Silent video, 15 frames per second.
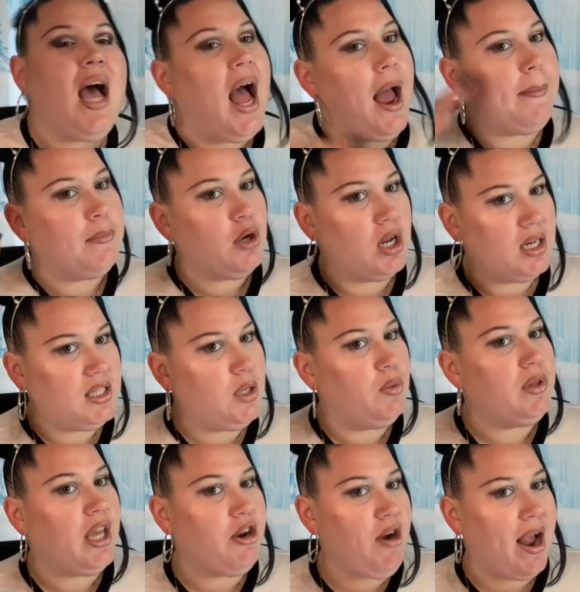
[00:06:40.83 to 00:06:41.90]
I'm gonna see
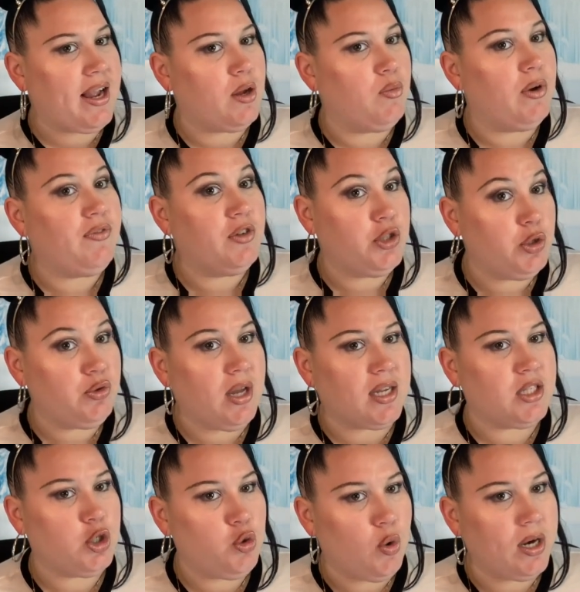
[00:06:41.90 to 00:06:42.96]
what they crack and whiff in
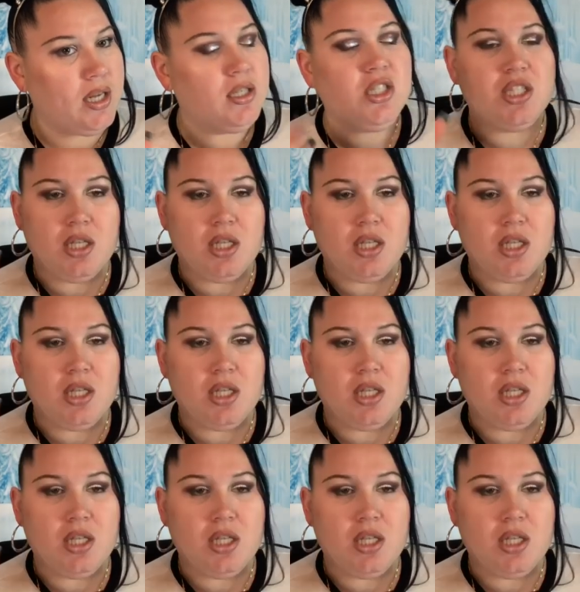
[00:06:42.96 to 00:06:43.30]
2020.